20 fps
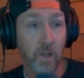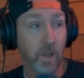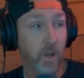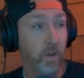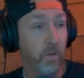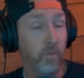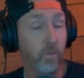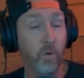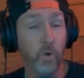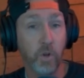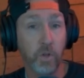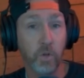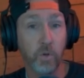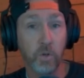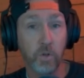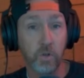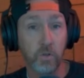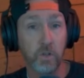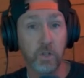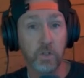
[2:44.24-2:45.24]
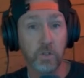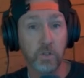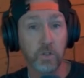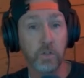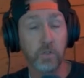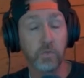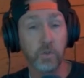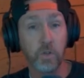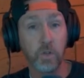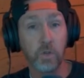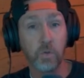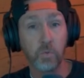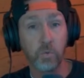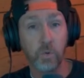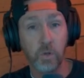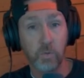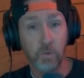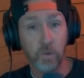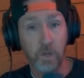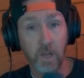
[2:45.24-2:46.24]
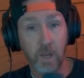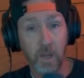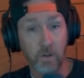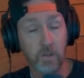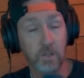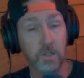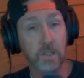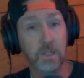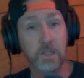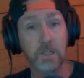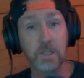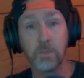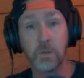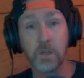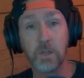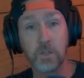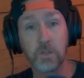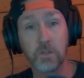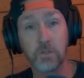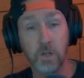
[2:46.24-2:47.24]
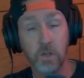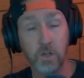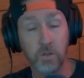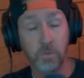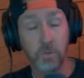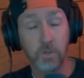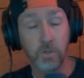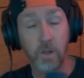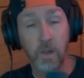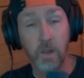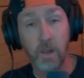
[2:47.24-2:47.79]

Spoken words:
for your creatures, for your 1/1 counters, gets them indestructible,